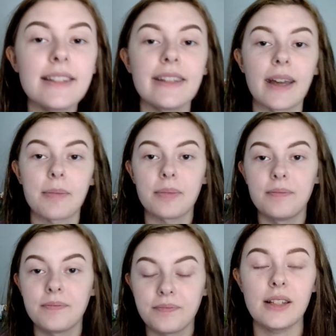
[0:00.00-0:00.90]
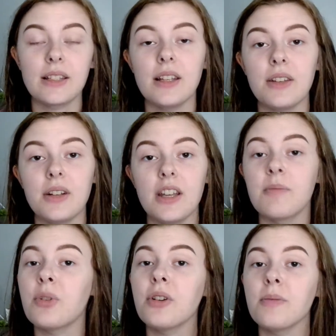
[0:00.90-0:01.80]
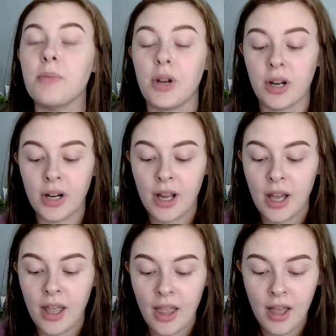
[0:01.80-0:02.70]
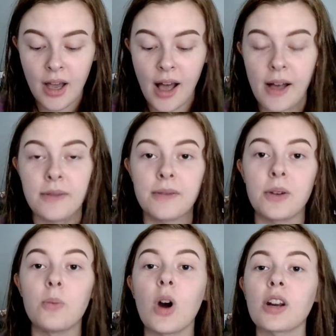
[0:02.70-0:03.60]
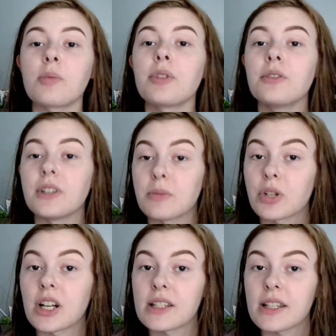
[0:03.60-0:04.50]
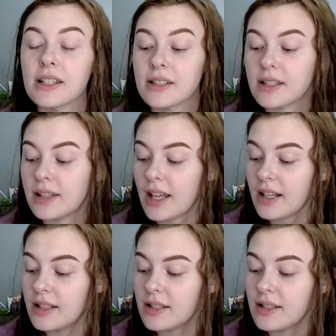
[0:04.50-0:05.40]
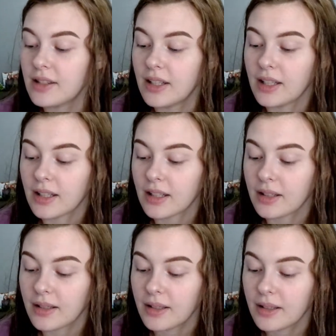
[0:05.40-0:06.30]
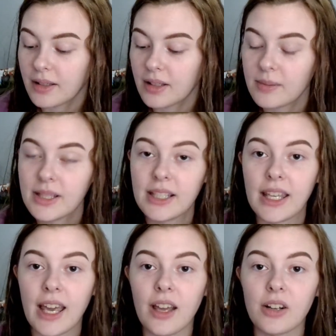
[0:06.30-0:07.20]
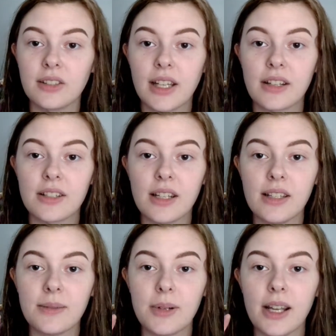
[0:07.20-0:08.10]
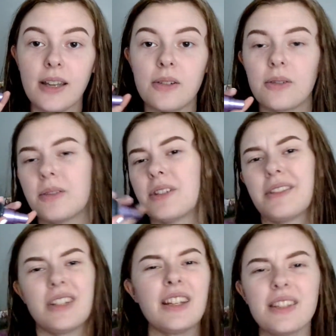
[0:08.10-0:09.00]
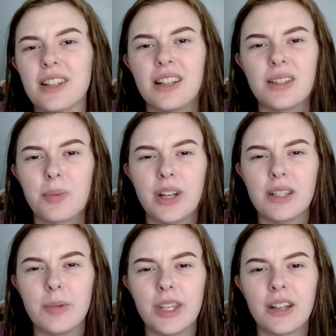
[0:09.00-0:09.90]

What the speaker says: step is another important part of the waterproofing process, and that is the Urban Decay All-Nighter Setting Spray, or just any setting spray to be